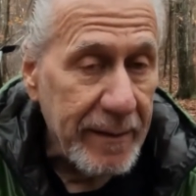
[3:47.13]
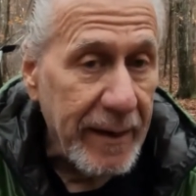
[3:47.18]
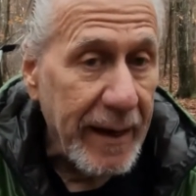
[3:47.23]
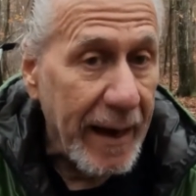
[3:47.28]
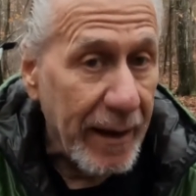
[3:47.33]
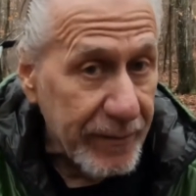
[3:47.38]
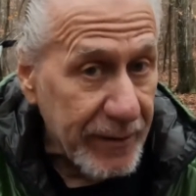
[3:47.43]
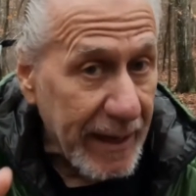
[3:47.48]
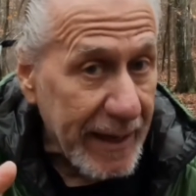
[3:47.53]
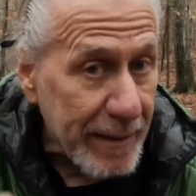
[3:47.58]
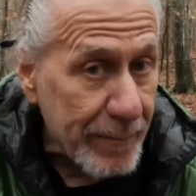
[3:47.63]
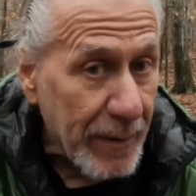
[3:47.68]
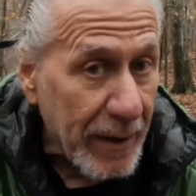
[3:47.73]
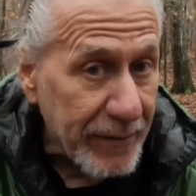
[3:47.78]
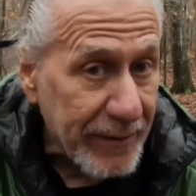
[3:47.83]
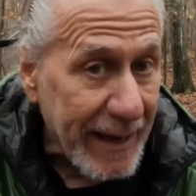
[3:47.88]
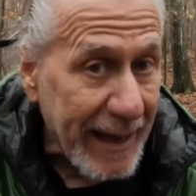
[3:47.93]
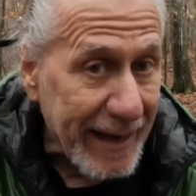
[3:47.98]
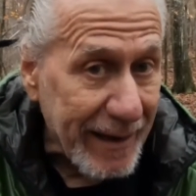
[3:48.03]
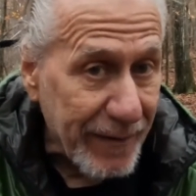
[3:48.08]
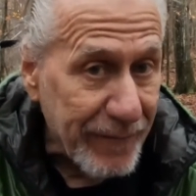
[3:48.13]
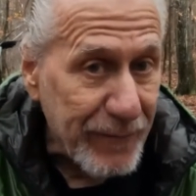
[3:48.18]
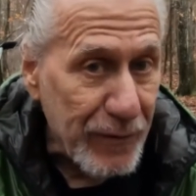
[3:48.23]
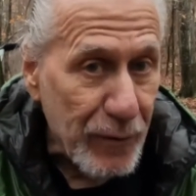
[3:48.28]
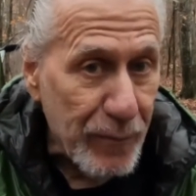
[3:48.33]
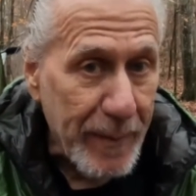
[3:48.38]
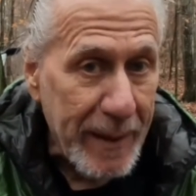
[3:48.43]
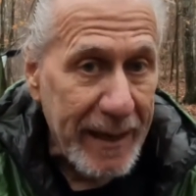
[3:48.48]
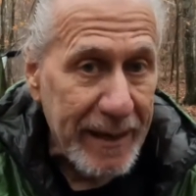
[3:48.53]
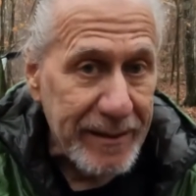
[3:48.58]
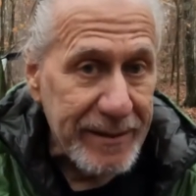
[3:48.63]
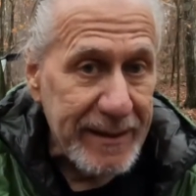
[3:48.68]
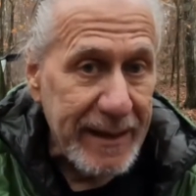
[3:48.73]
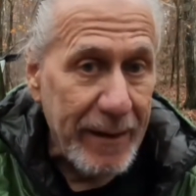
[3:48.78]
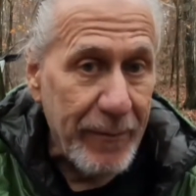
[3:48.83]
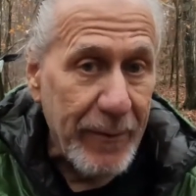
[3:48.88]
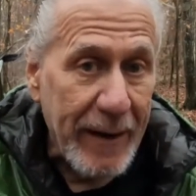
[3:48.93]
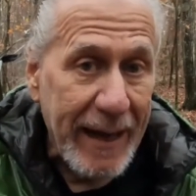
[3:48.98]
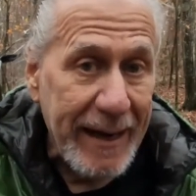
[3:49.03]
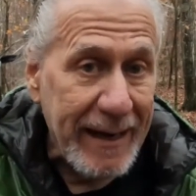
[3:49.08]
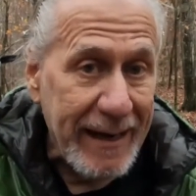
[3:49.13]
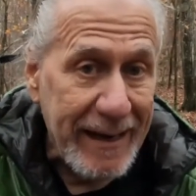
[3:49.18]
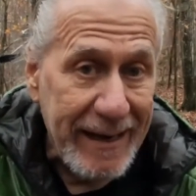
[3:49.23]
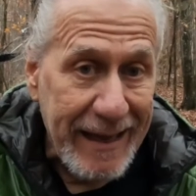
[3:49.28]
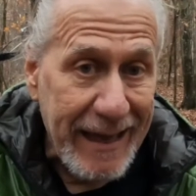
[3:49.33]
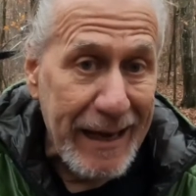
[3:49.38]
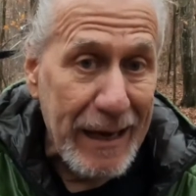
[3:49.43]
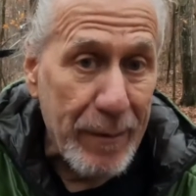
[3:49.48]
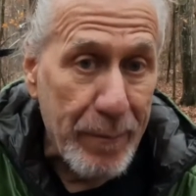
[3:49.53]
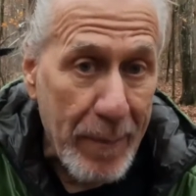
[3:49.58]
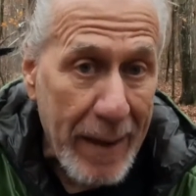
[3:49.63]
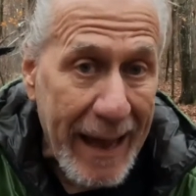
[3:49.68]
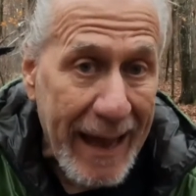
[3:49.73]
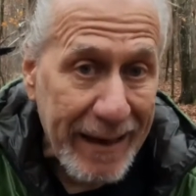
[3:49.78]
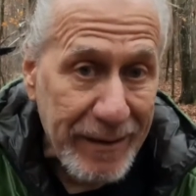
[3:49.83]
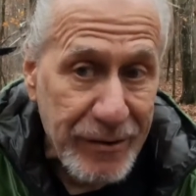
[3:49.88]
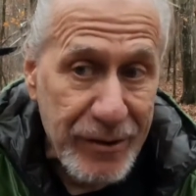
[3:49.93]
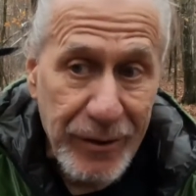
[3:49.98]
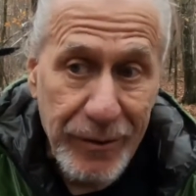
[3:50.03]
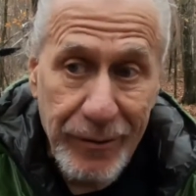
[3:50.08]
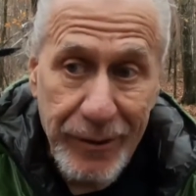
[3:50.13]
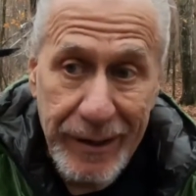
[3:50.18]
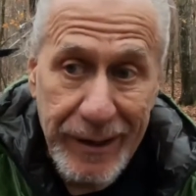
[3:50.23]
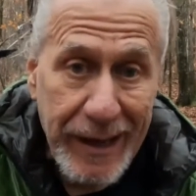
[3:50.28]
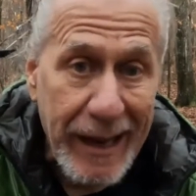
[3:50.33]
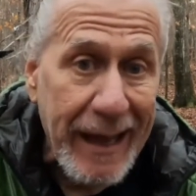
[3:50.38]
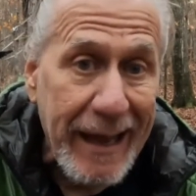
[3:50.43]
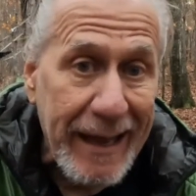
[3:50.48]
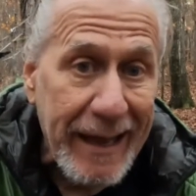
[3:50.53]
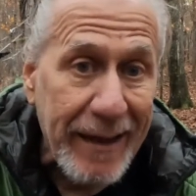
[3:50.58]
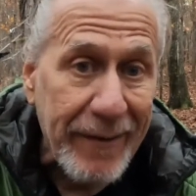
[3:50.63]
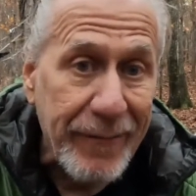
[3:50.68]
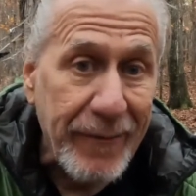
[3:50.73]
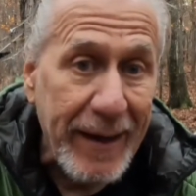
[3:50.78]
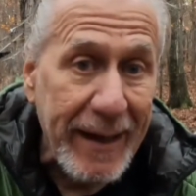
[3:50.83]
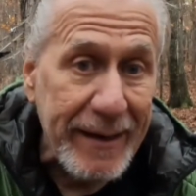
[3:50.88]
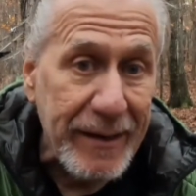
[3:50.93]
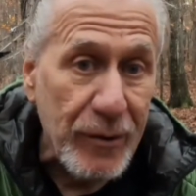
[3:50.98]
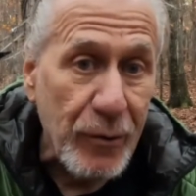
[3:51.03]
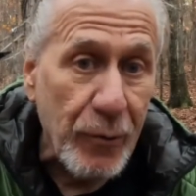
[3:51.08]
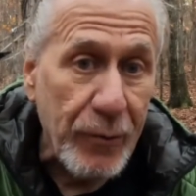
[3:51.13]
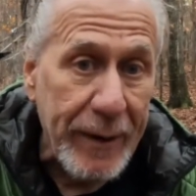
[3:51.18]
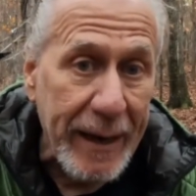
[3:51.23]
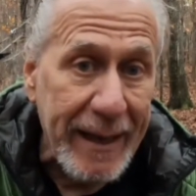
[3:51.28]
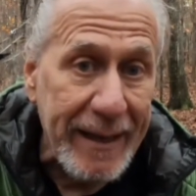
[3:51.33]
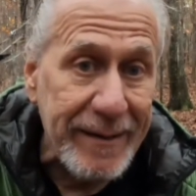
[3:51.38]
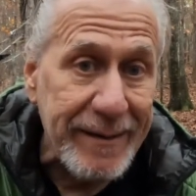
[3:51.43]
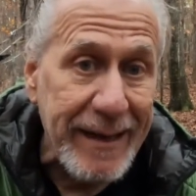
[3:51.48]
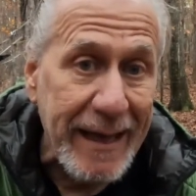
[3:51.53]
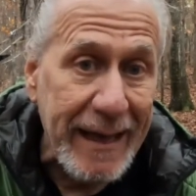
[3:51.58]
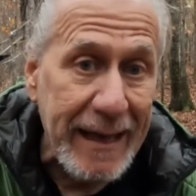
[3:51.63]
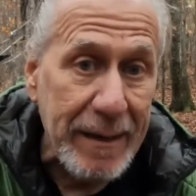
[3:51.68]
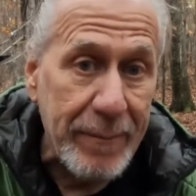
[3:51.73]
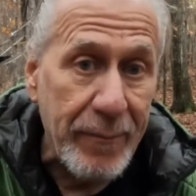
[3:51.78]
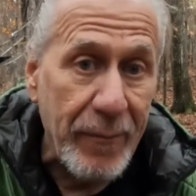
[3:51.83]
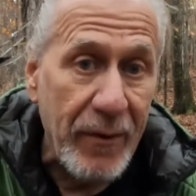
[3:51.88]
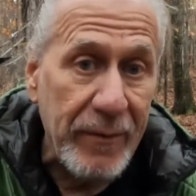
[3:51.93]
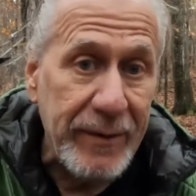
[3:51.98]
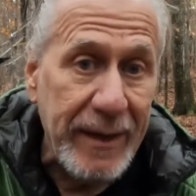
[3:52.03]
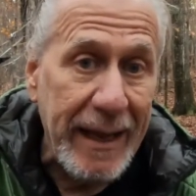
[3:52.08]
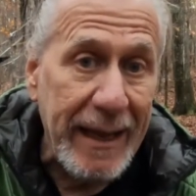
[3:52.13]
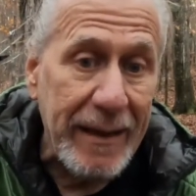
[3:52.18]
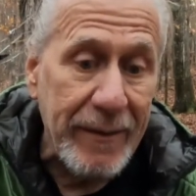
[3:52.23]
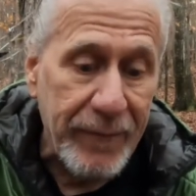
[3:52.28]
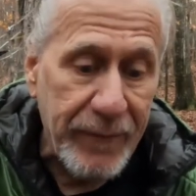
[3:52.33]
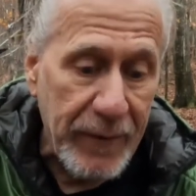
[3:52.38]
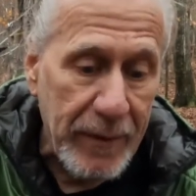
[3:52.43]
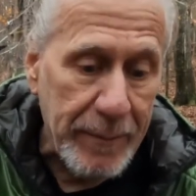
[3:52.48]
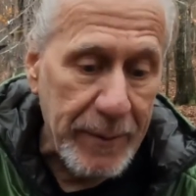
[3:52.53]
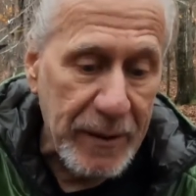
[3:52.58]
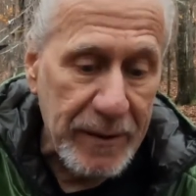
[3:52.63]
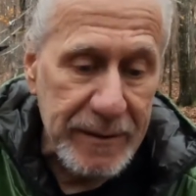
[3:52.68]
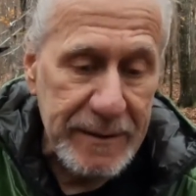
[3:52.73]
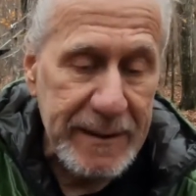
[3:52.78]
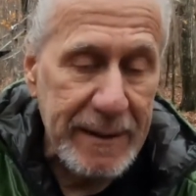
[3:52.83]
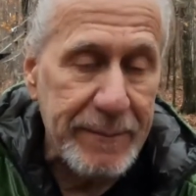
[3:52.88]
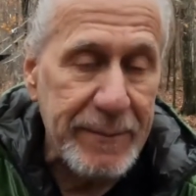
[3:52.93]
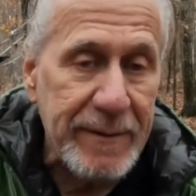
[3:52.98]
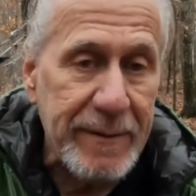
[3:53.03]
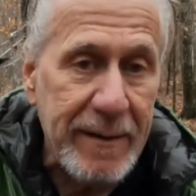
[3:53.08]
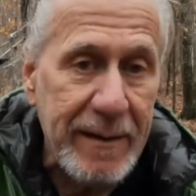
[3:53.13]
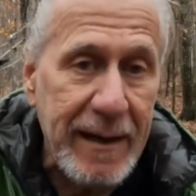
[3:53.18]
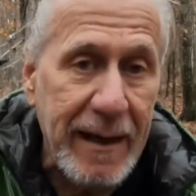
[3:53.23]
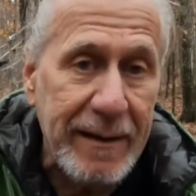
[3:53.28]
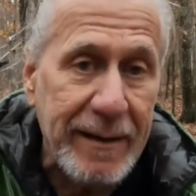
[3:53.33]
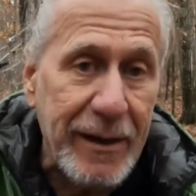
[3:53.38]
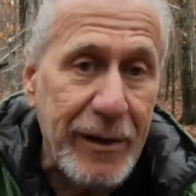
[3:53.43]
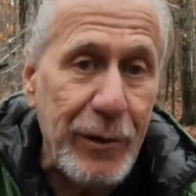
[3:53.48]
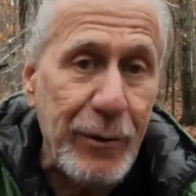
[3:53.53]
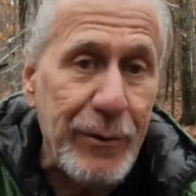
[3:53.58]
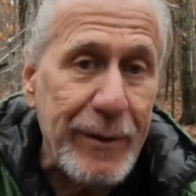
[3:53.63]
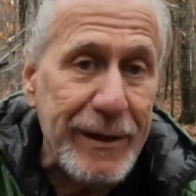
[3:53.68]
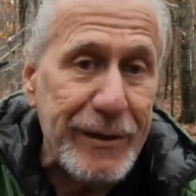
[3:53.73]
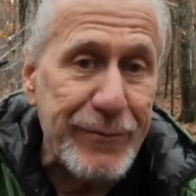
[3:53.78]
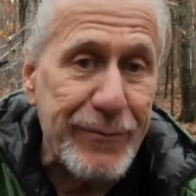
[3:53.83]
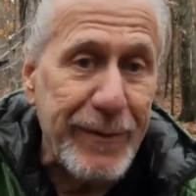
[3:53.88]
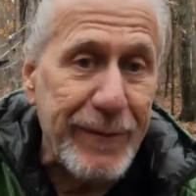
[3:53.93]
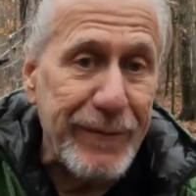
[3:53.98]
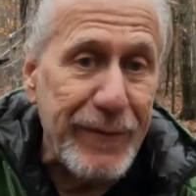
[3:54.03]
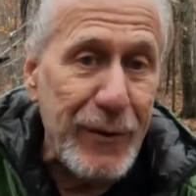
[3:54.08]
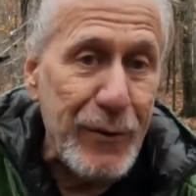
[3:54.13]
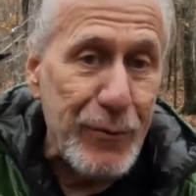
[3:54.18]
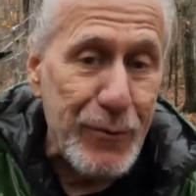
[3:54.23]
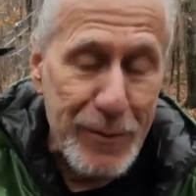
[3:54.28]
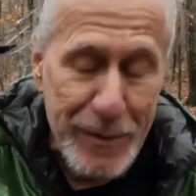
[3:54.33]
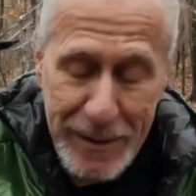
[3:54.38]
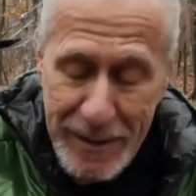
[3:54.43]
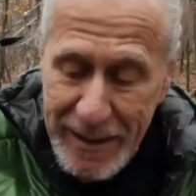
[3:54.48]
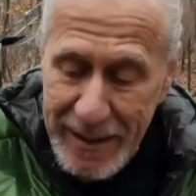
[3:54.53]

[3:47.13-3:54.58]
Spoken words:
and I'll tell you about that in a few minutes. Anyway, I didn't get it back till today. I had to go in there and take it from her because I've got to do this review.